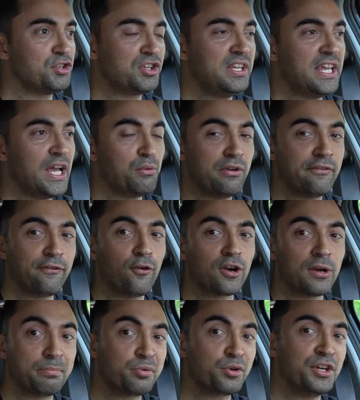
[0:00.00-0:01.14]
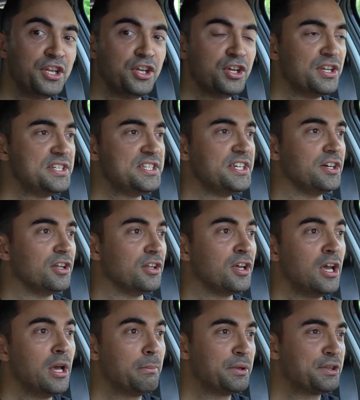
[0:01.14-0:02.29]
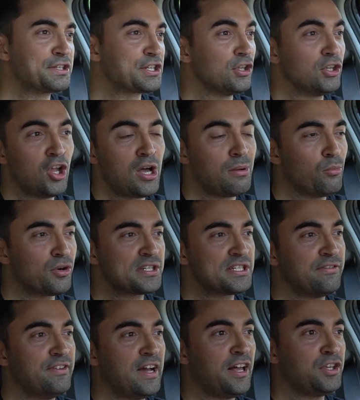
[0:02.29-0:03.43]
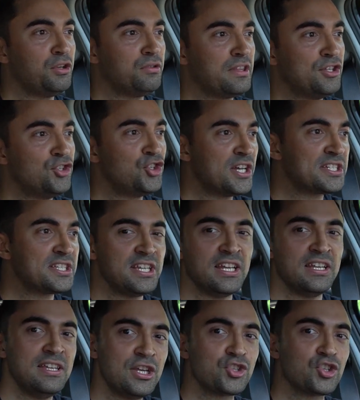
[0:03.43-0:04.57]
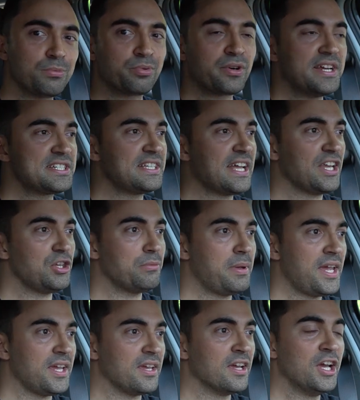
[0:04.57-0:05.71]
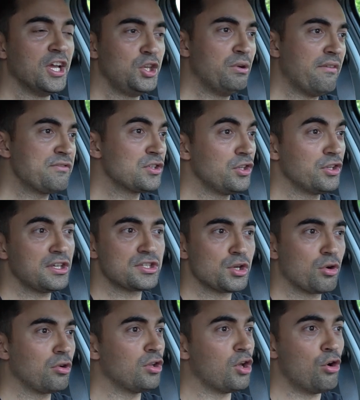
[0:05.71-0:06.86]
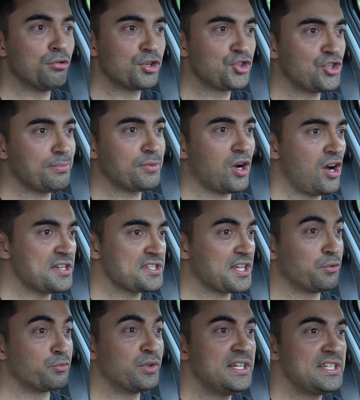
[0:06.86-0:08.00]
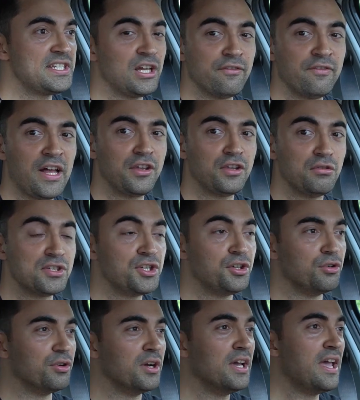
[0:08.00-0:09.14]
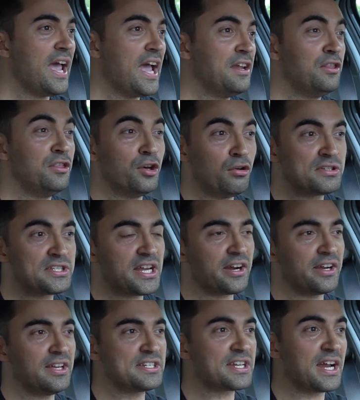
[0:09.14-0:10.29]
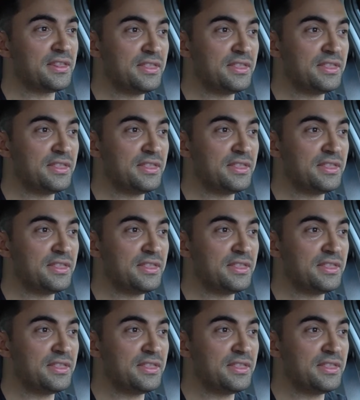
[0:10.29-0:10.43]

you can get one for a pretty good deal. But there's a lot more to value than just the initial price that you pay. You have to look at total ownership cost and resale value too, and in those areas I